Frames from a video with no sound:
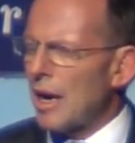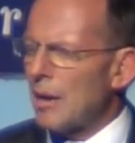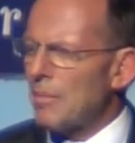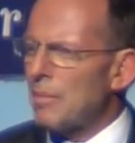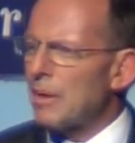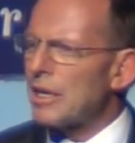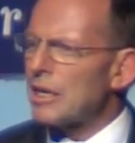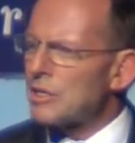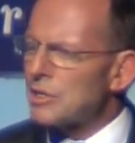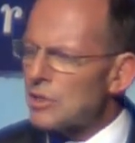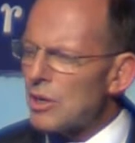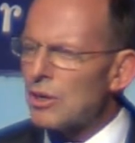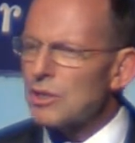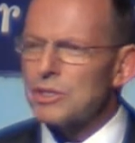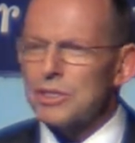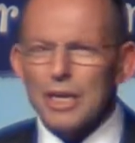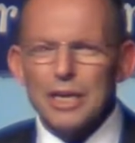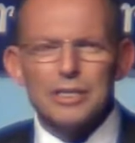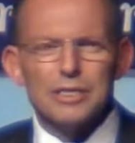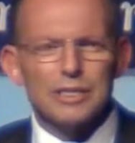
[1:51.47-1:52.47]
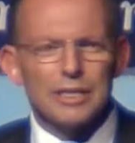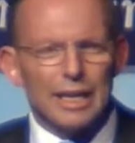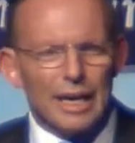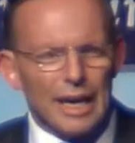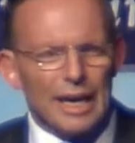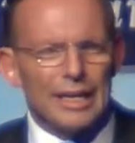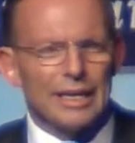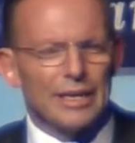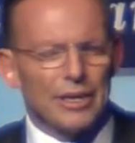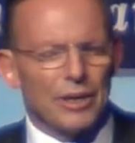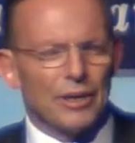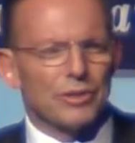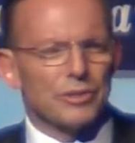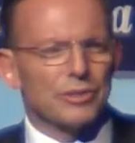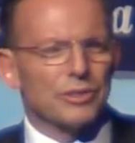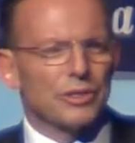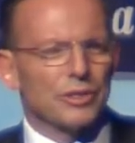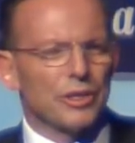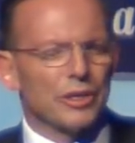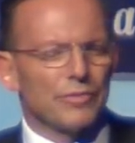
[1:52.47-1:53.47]
But it's not just any old
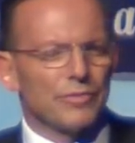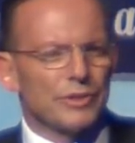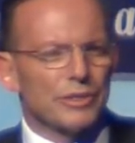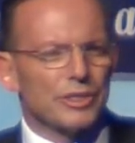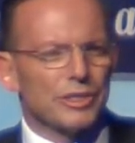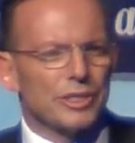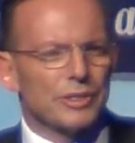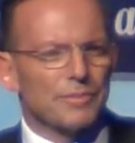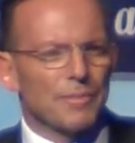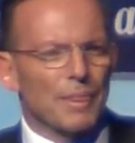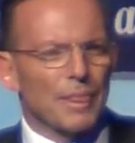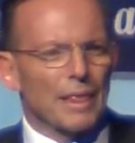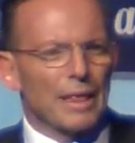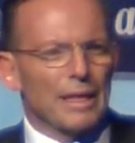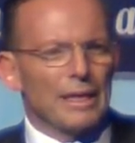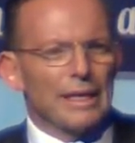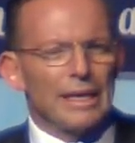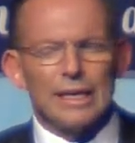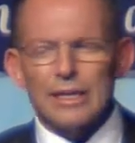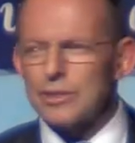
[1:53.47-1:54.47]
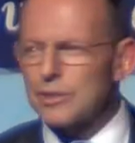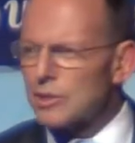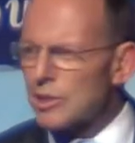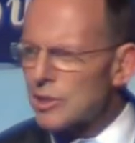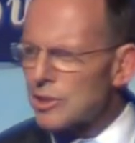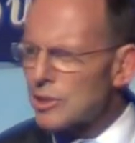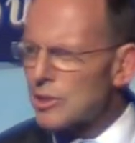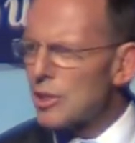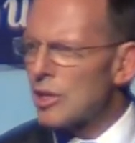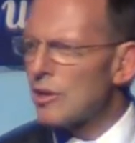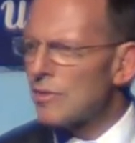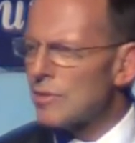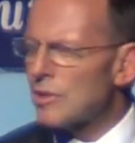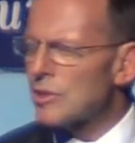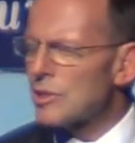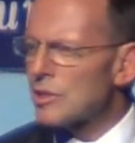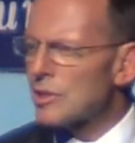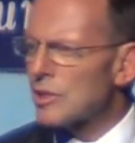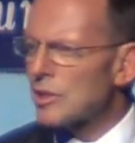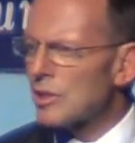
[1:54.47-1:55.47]
service. It is a
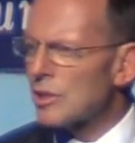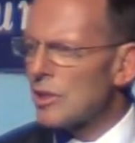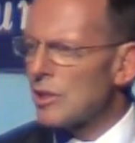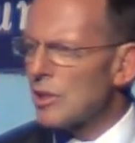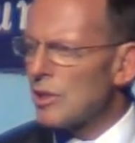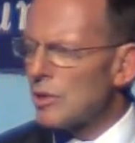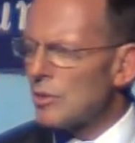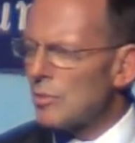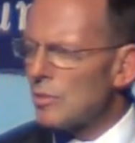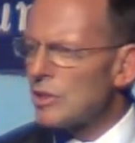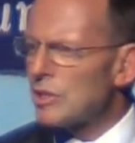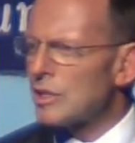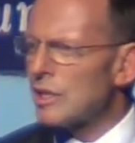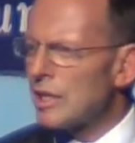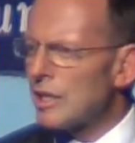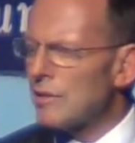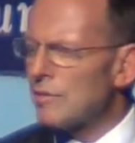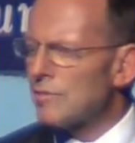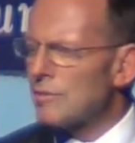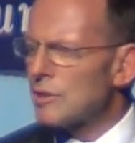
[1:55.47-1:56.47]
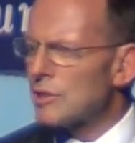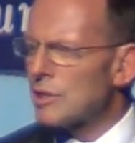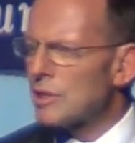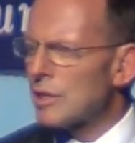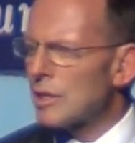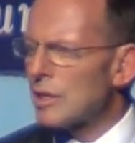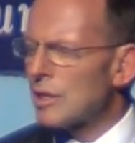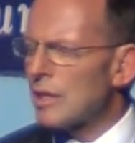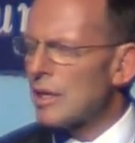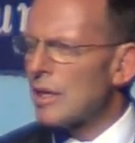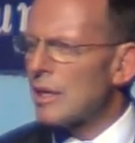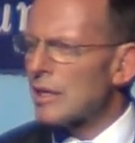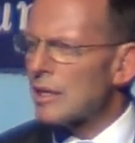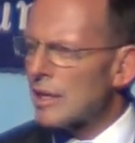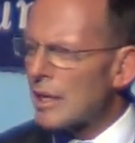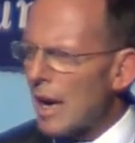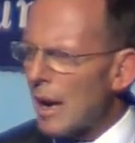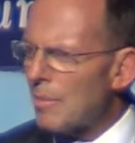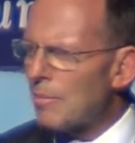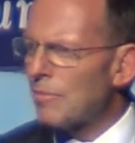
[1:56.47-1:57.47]
service which gives
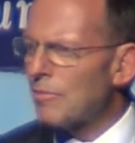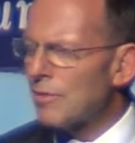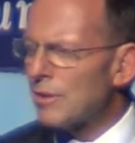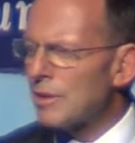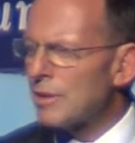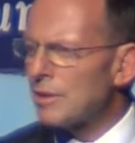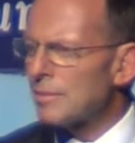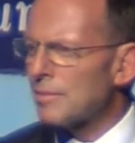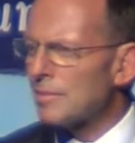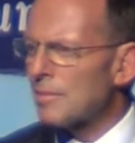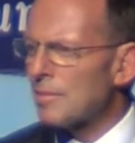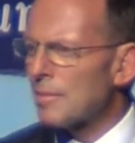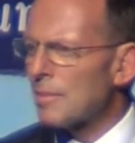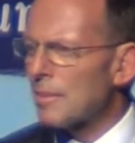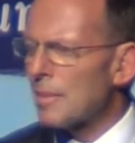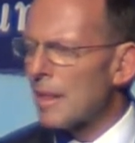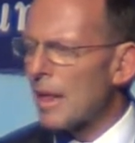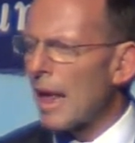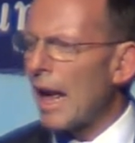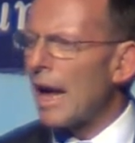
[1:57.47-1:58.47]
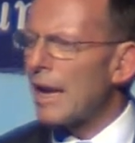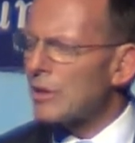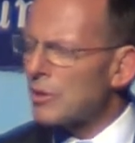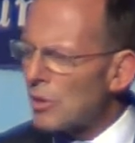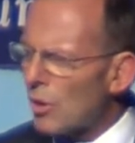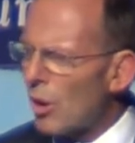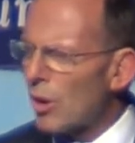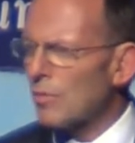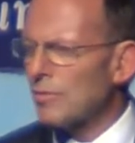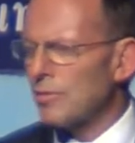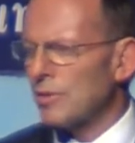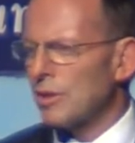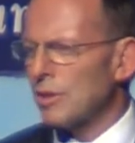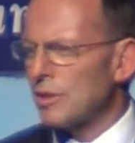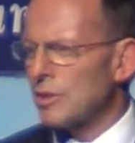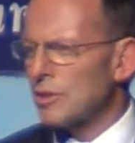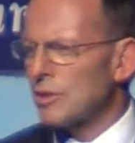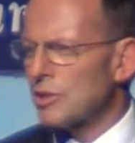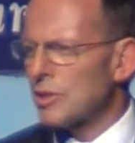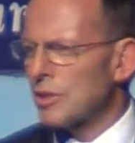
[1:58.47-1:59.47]
comfort and
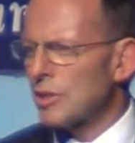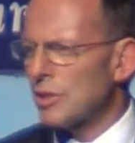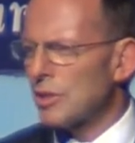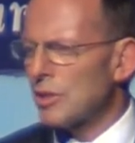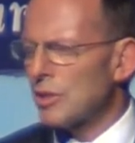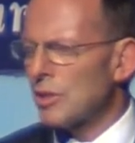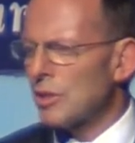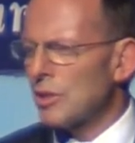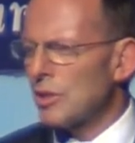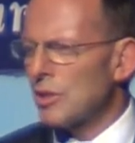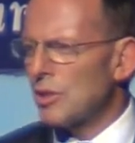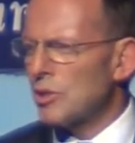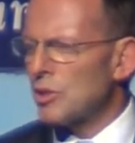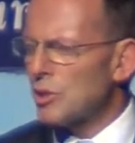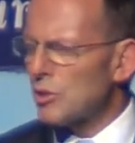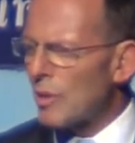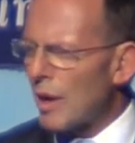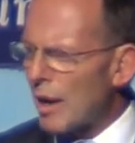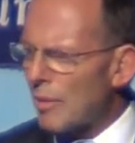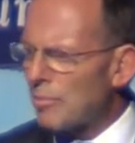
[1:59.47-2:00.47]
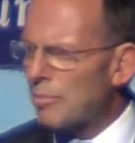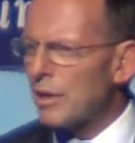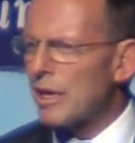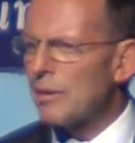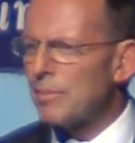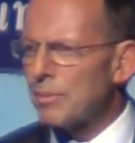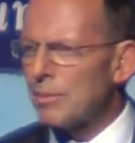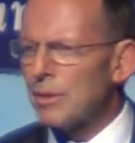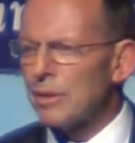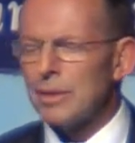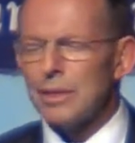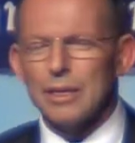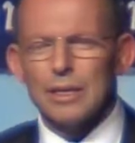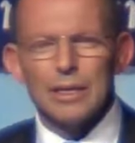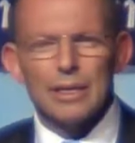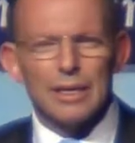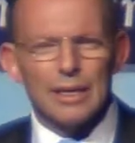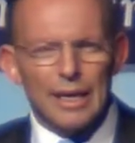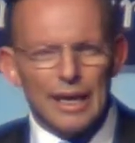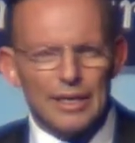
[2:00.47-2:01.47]
confidence to our people
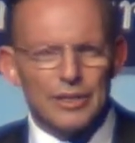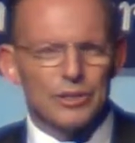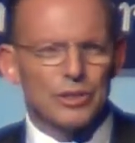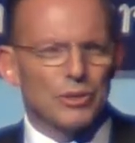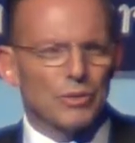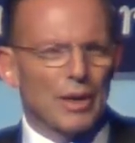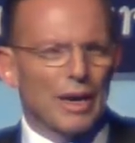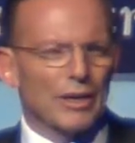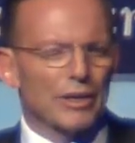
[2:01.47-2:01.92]
and to our